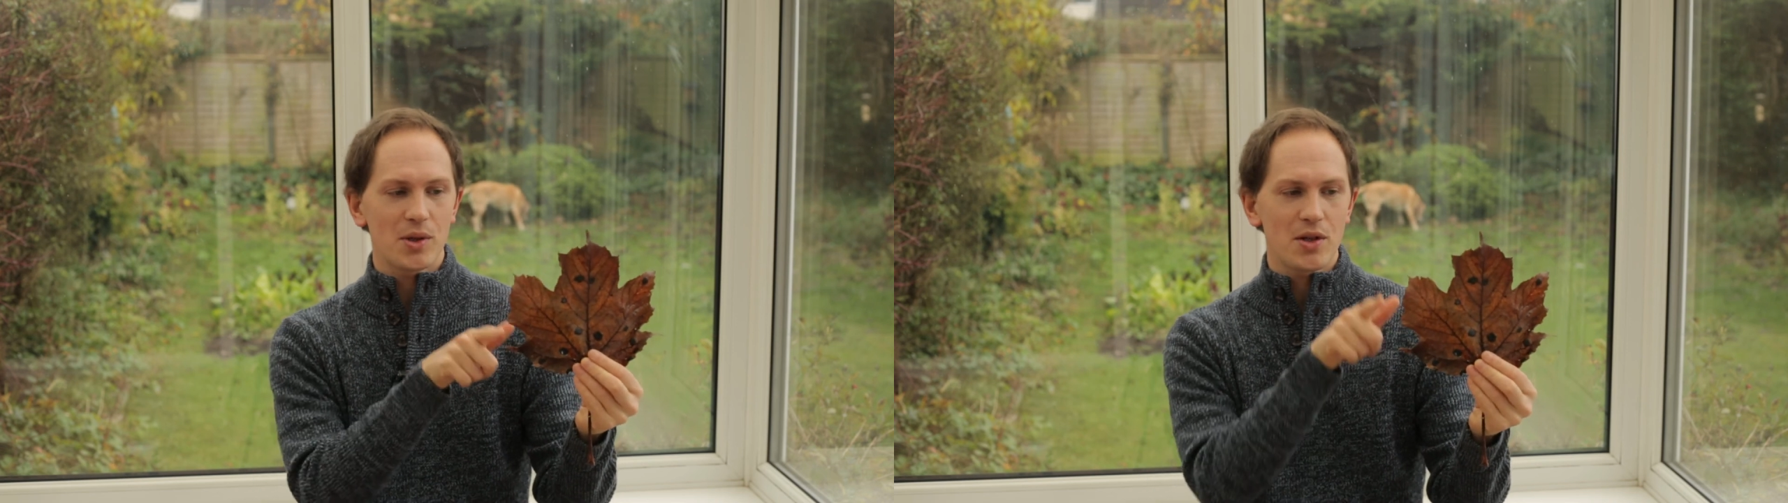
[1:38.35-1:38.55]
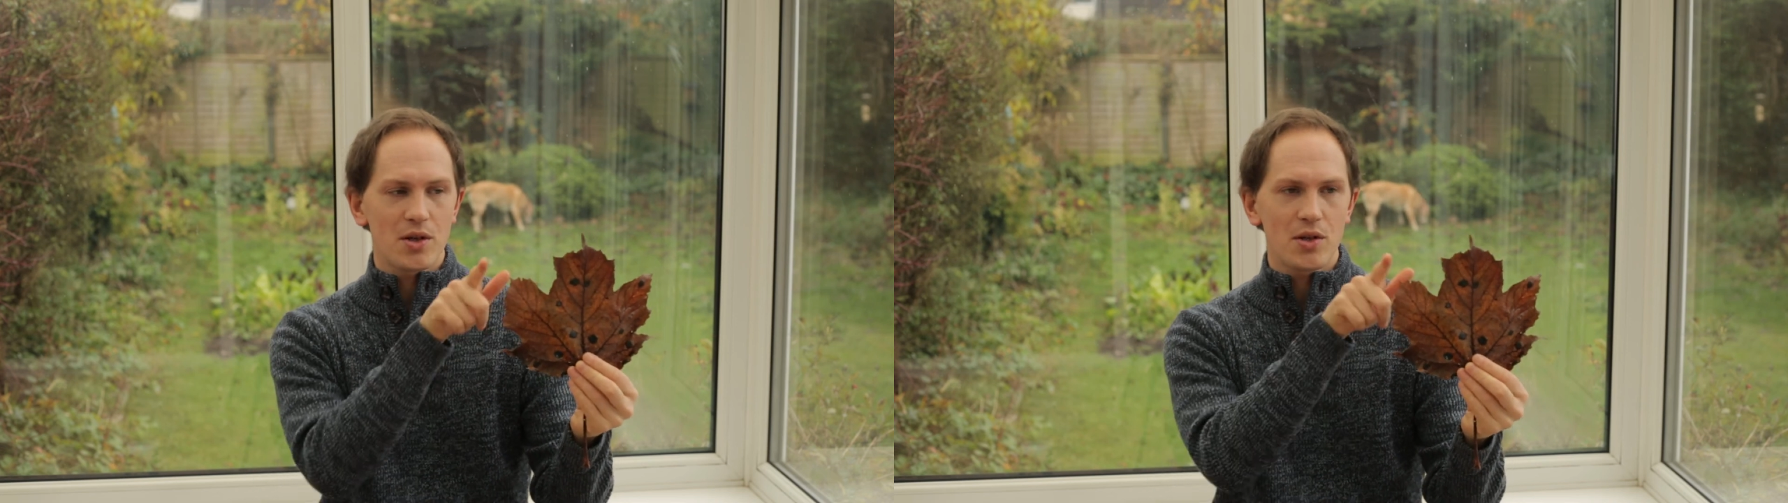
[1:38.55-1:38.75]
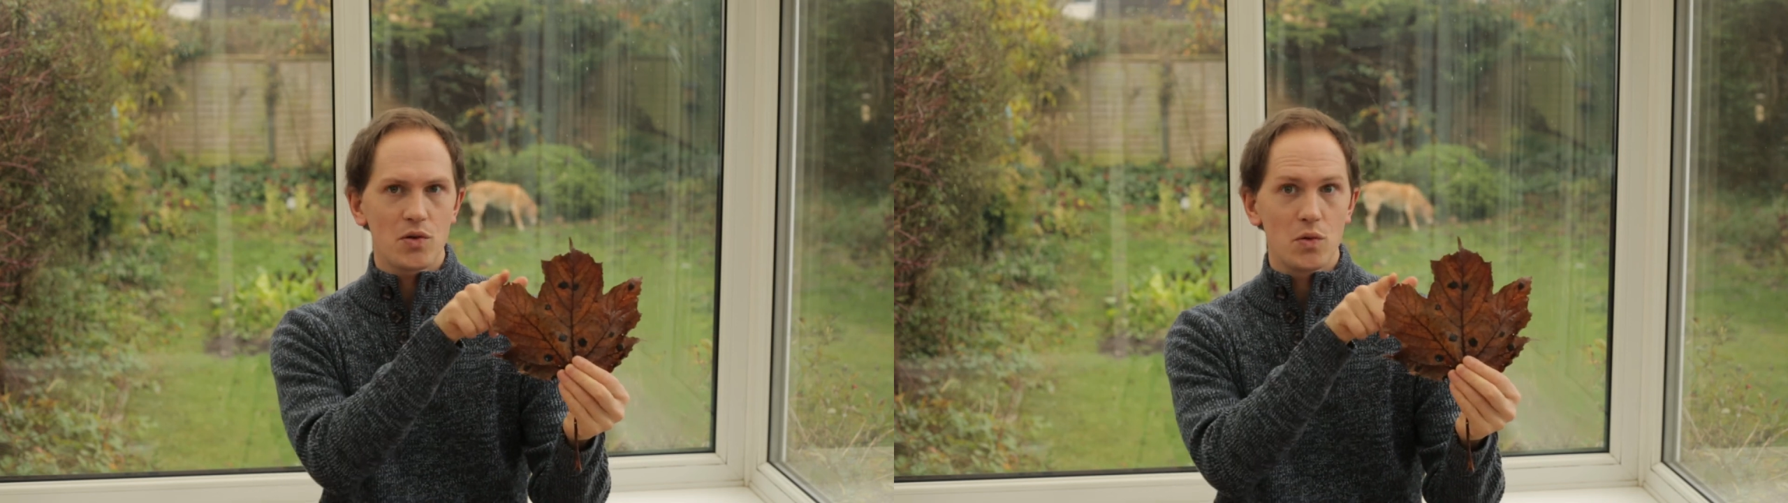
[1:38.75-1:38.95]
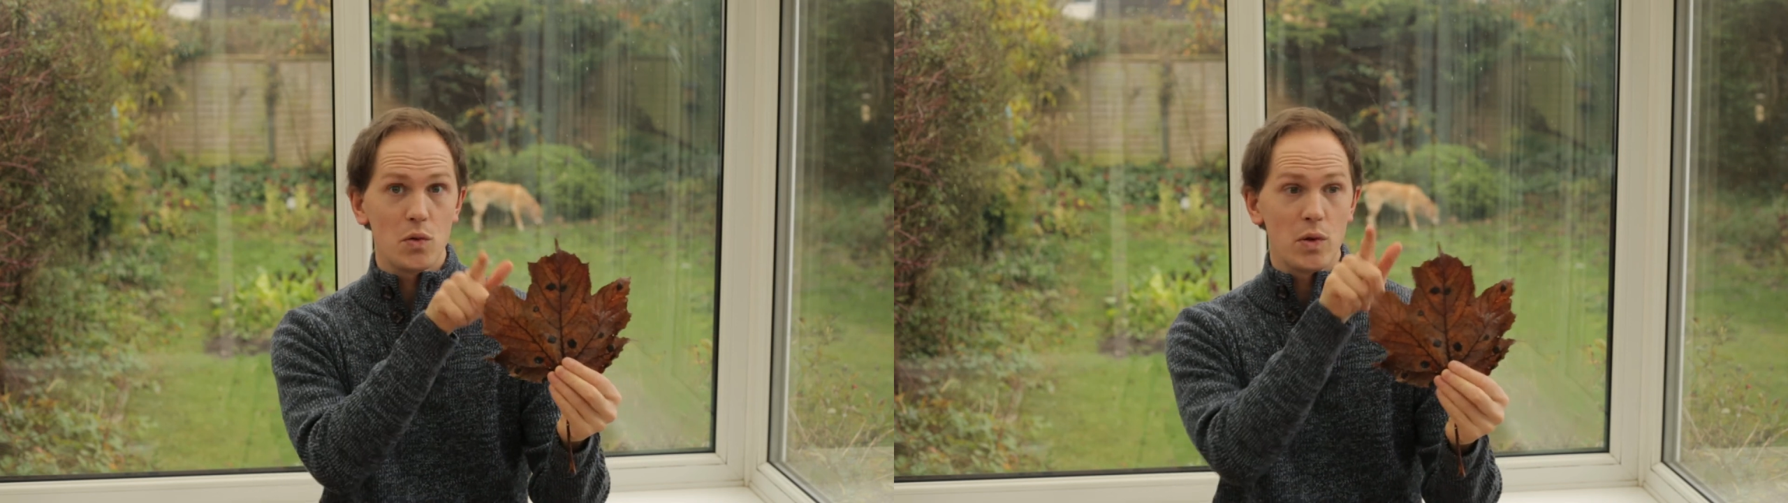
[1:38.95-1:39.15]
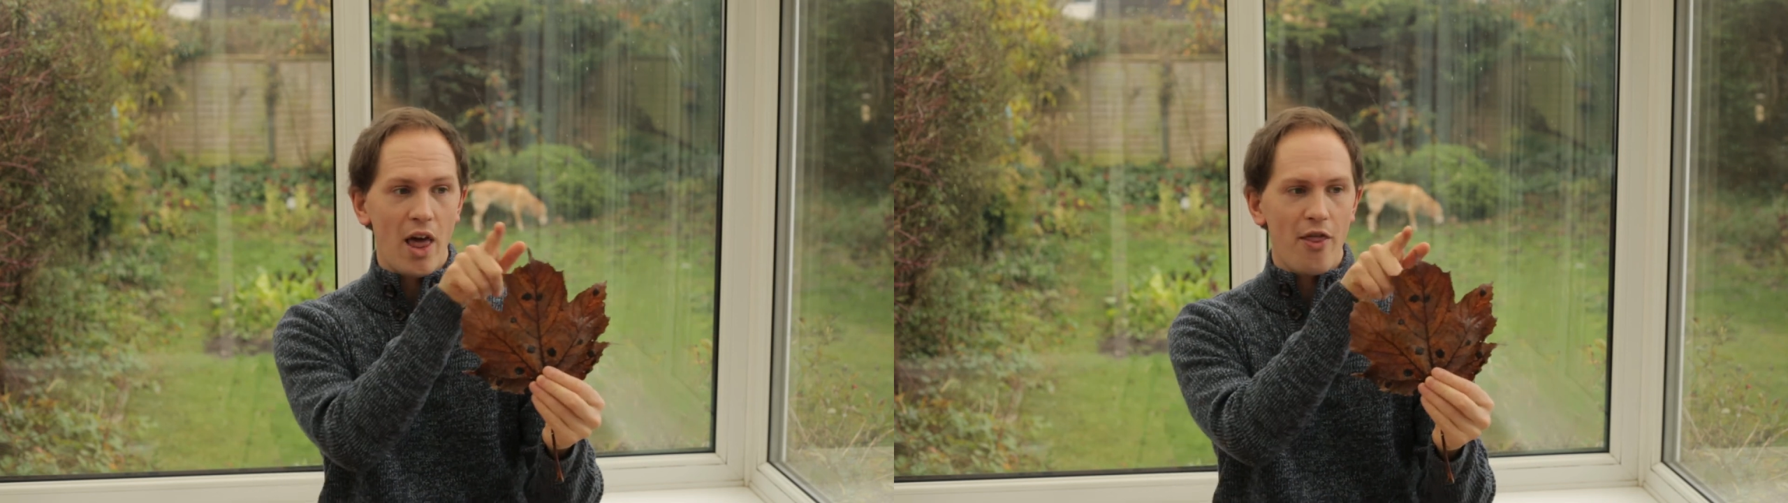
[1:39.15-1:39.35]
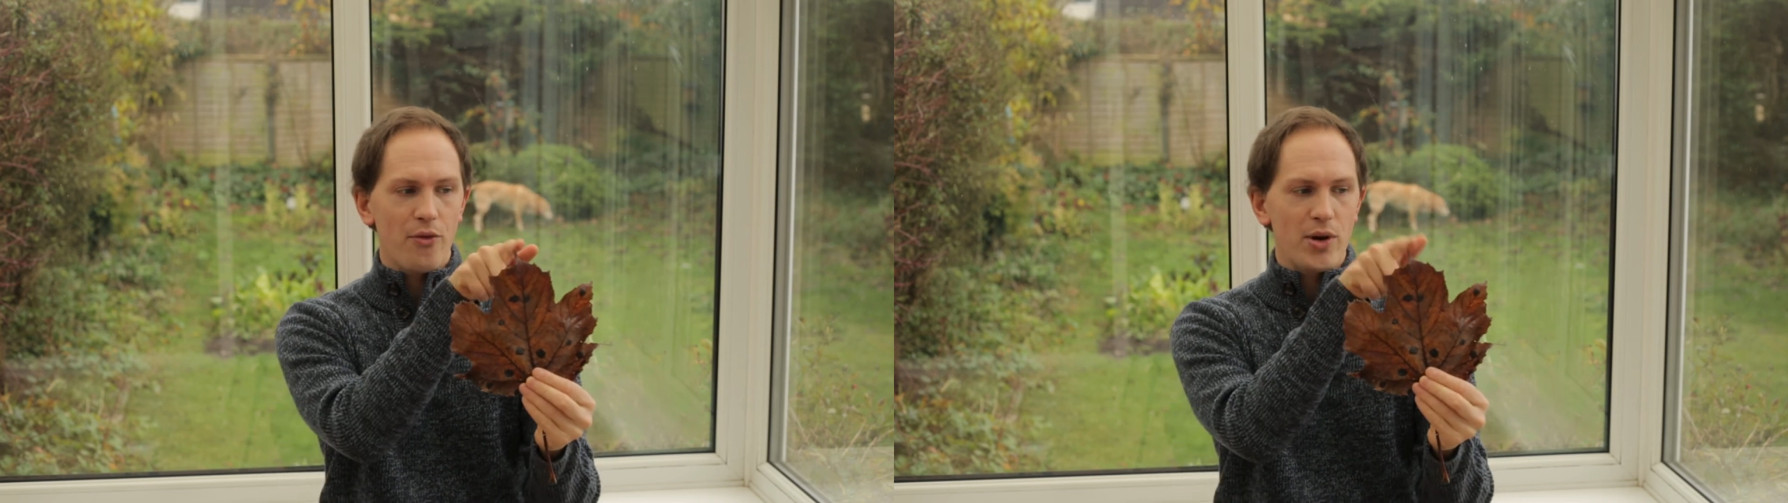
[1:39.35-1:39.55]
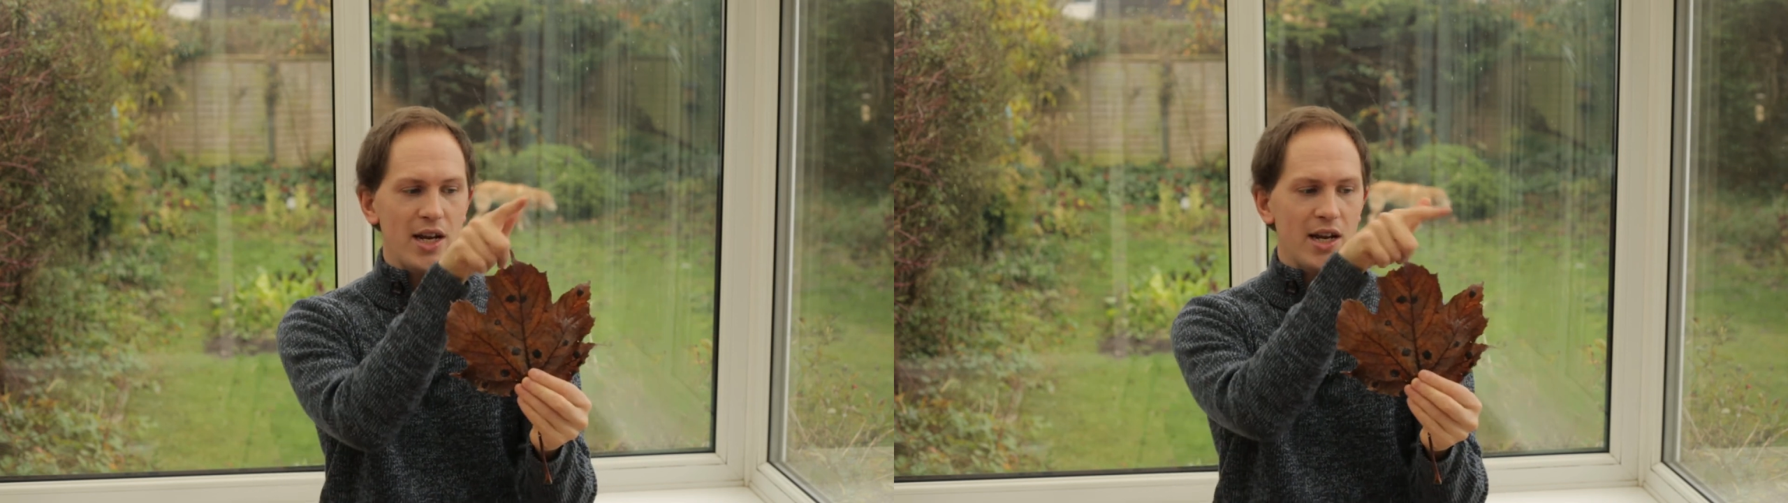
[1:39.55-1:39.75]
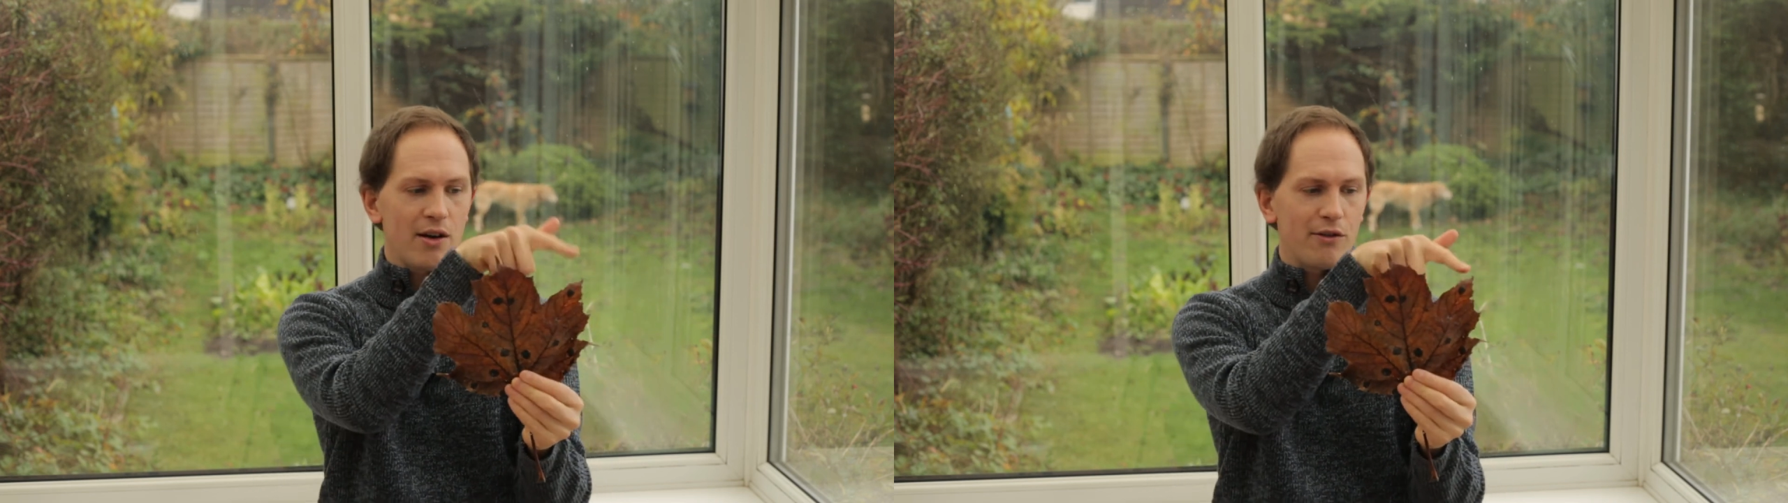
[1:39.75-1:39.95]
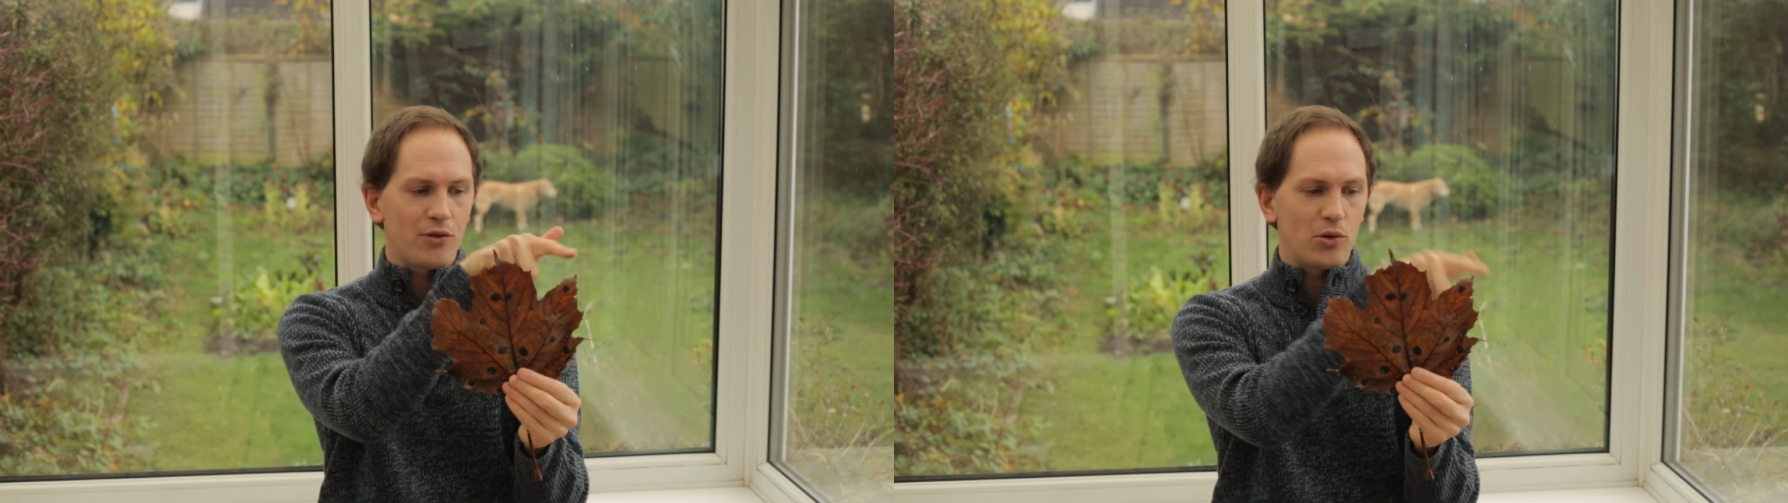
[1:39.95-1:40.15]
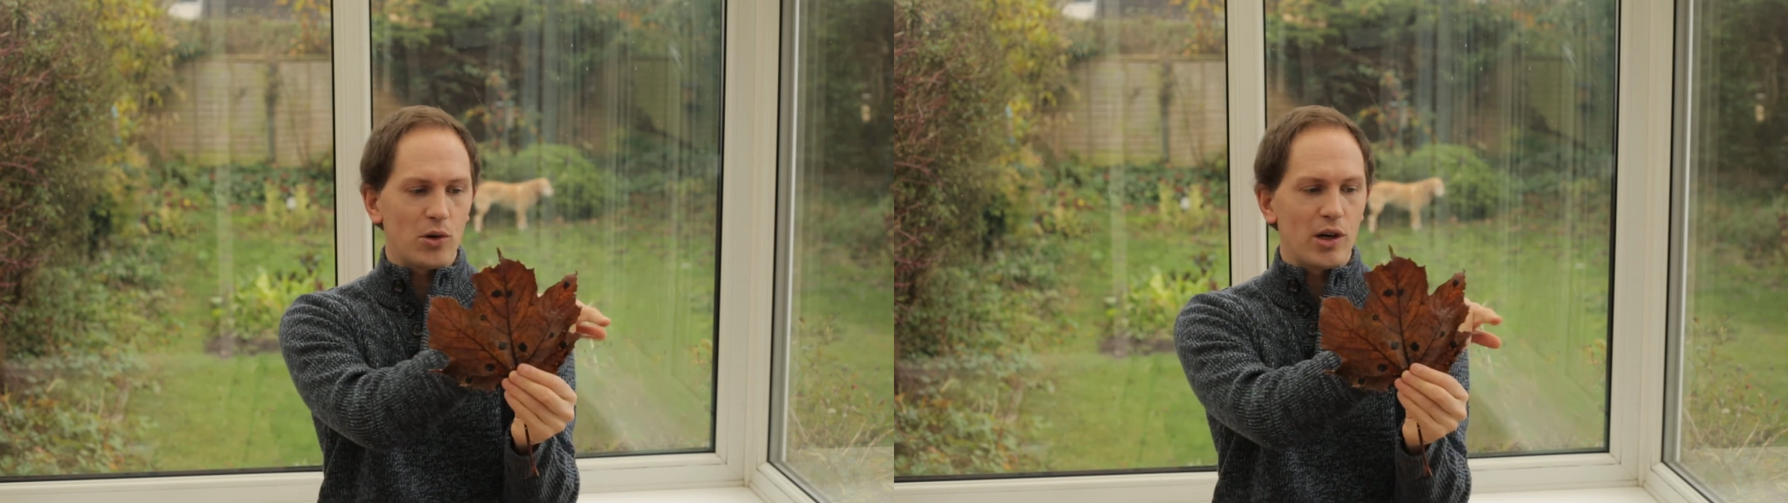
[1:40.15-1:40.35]
1, 2, 3,
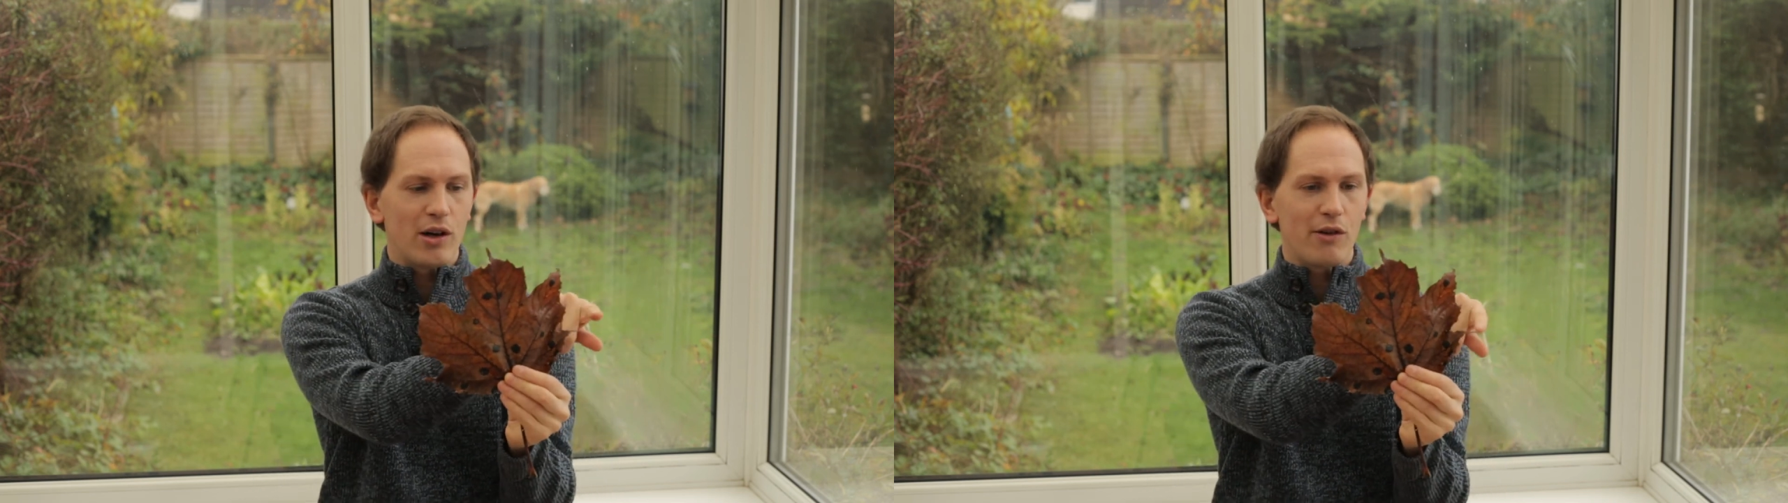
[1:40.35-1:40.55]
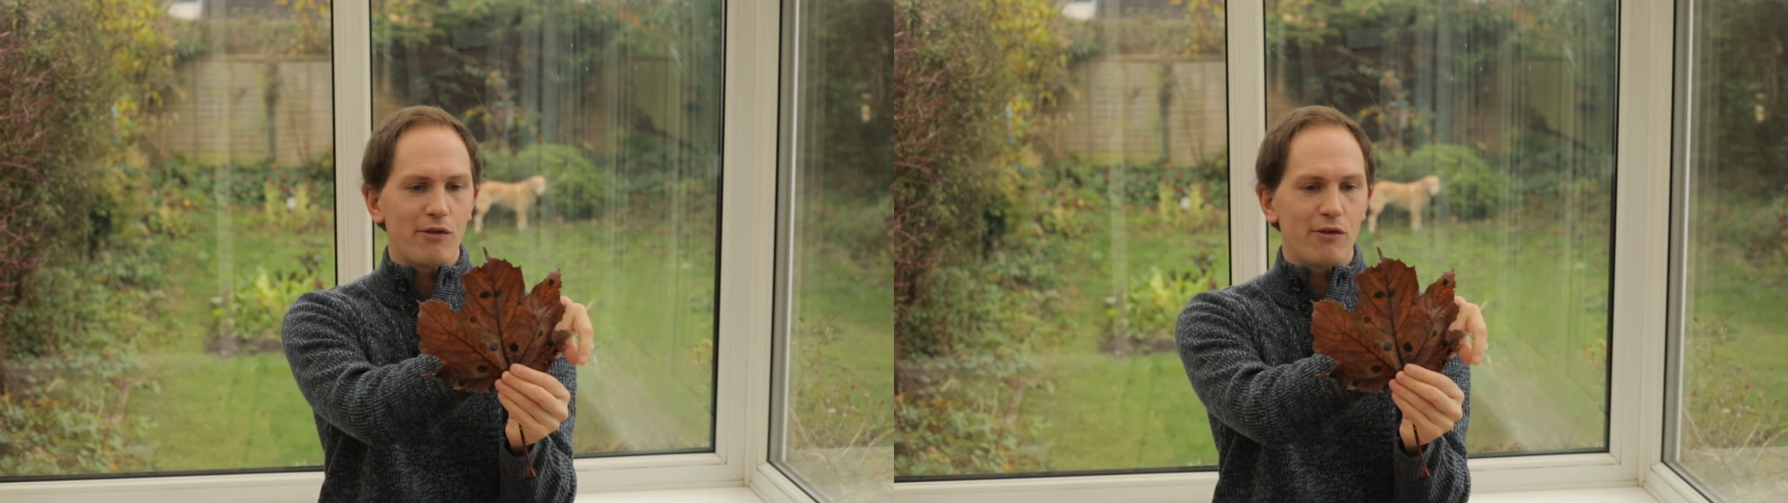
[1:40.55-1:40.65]
4,